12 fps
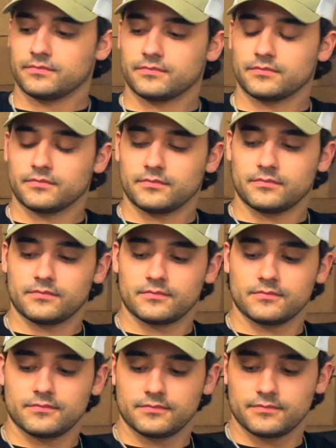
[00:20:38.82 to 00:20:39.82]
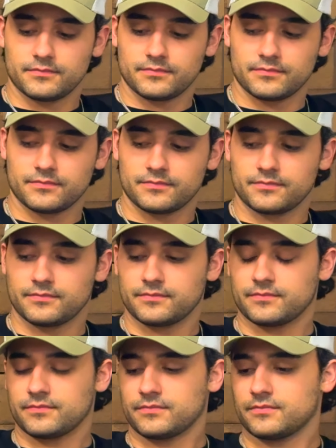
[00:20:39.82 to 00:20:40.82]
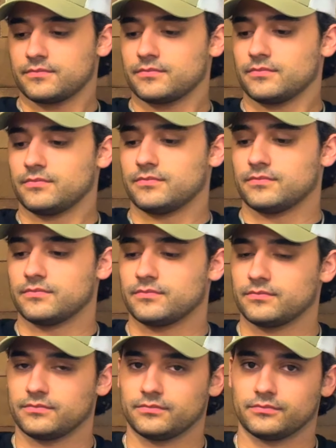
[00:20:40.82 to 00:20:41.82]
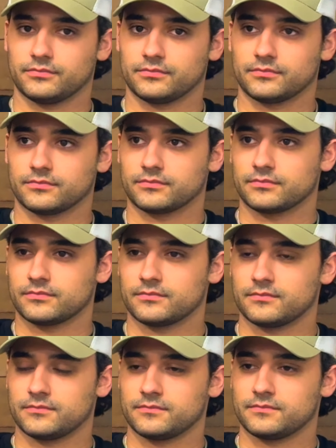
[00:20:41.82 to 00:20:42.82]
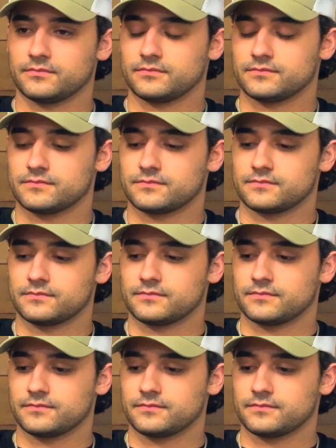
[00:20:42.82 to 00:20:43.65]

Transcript: The person shown says nothing.